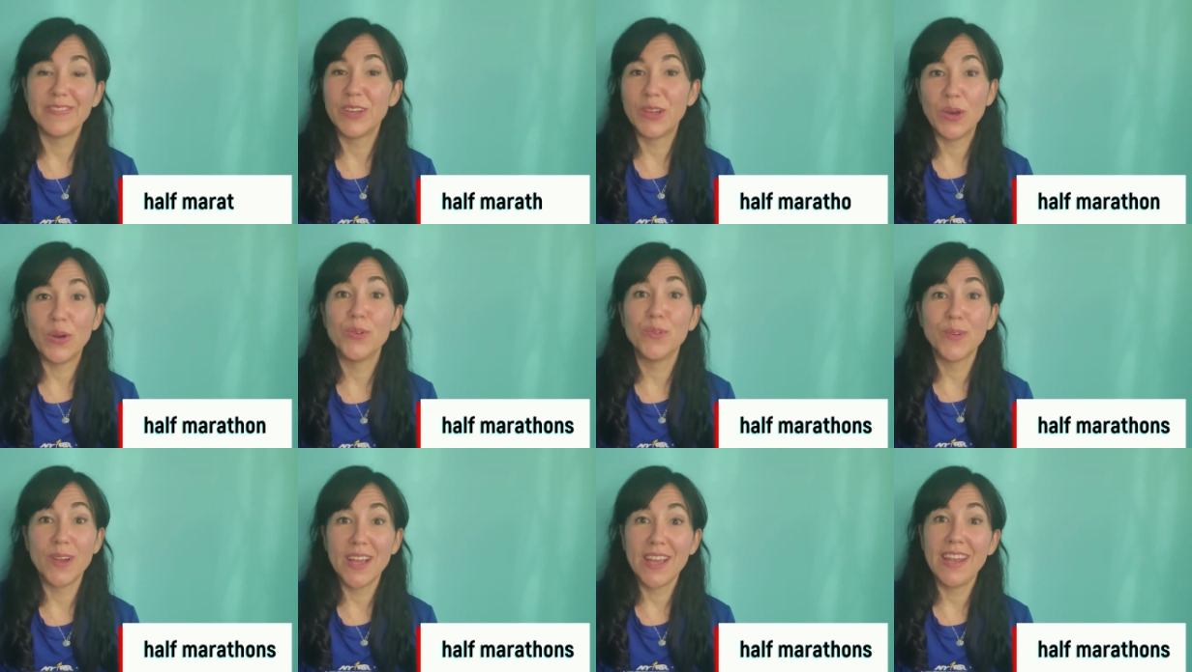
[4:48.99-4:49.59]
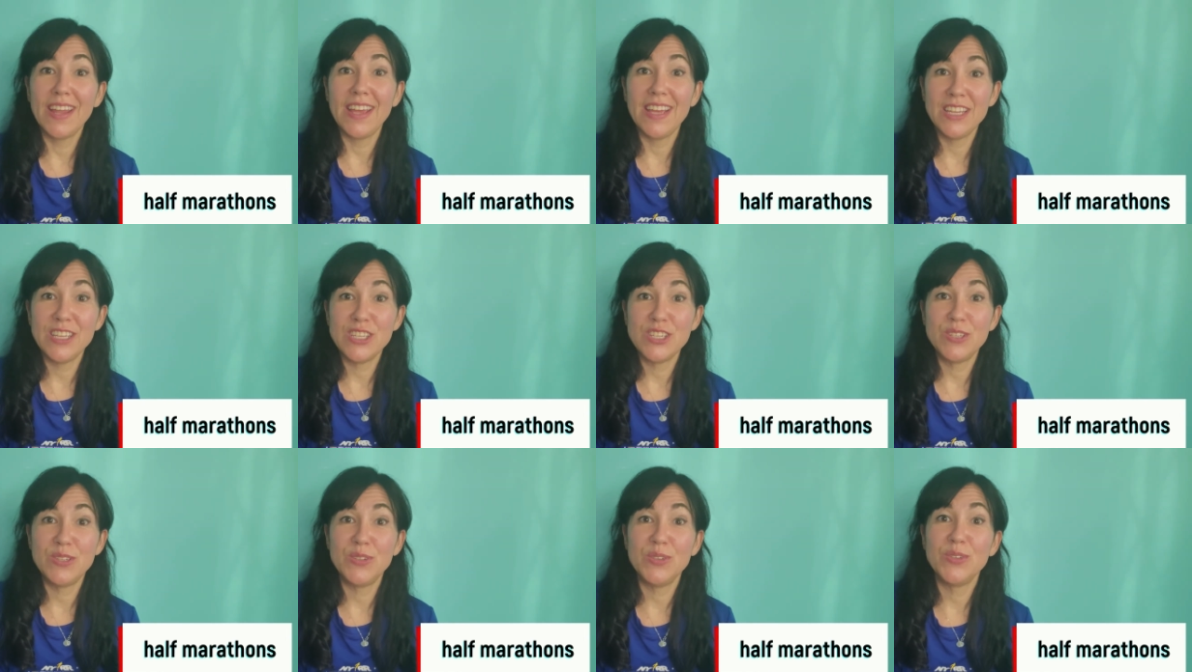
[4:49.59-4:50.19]
go right
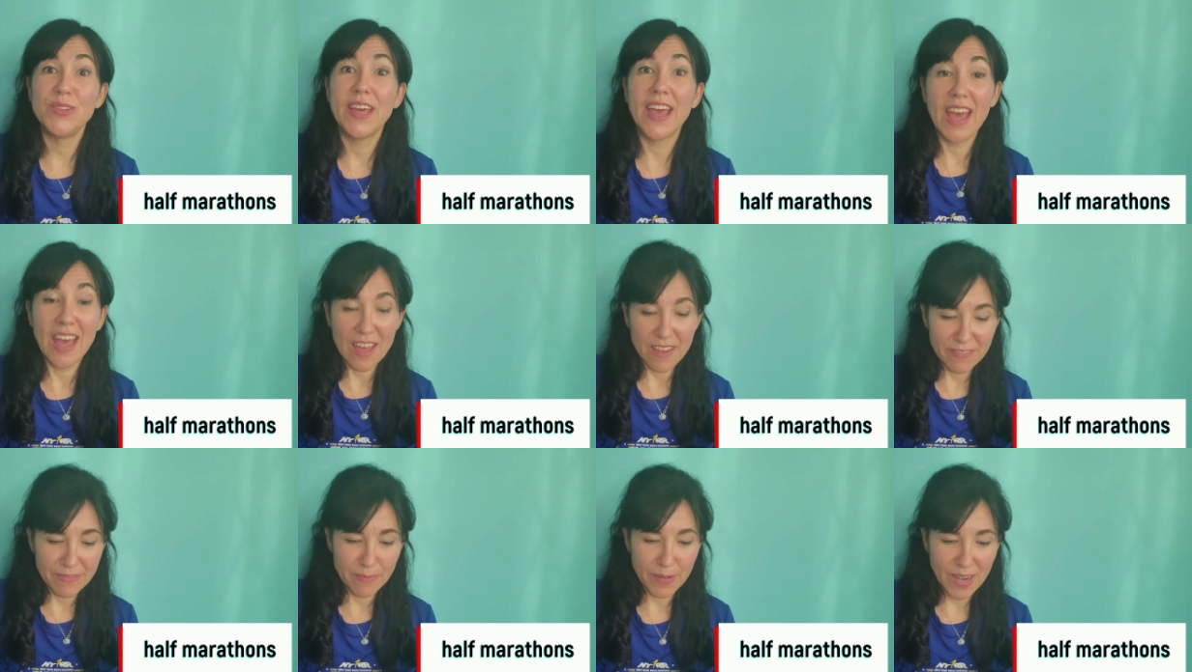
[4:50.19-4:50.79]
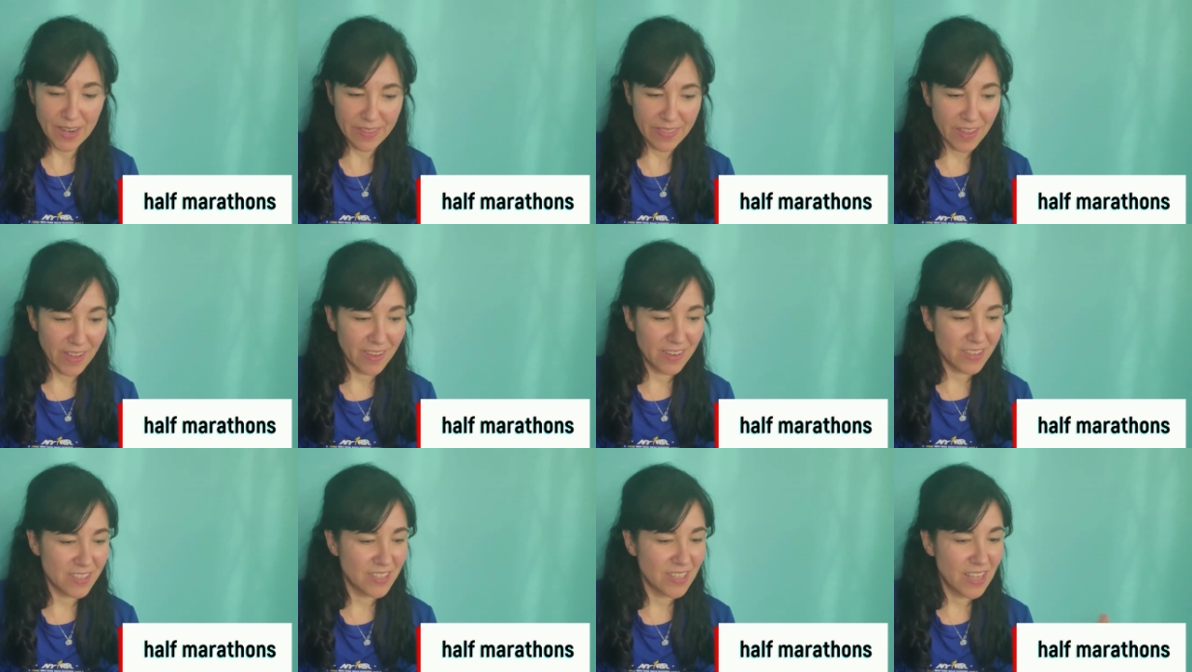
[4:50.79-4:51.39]
into the half
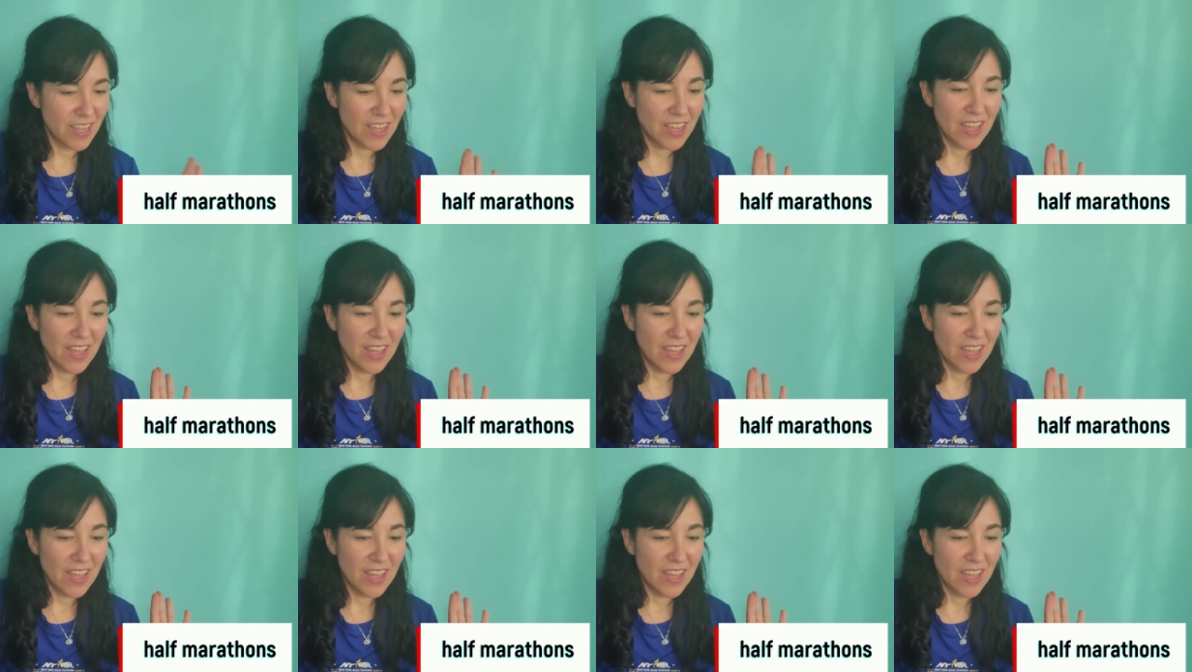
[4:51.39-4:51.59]
marathons.